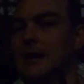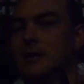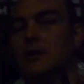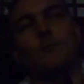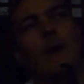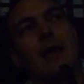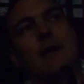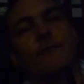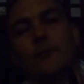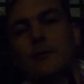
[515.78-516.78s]
really good way
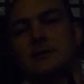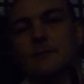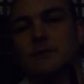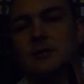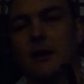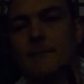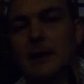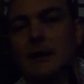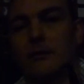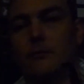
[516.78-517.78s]
for someone to like make
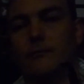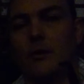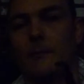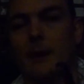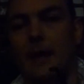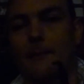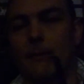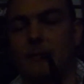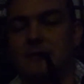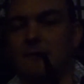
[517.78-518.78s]
an awful lot of money out of
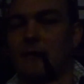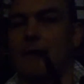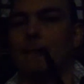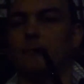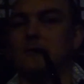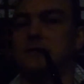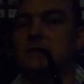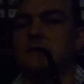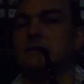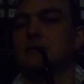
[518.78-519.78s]
people and stuff like that.
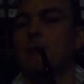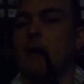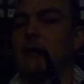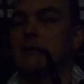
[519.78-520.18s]
Because you pipe it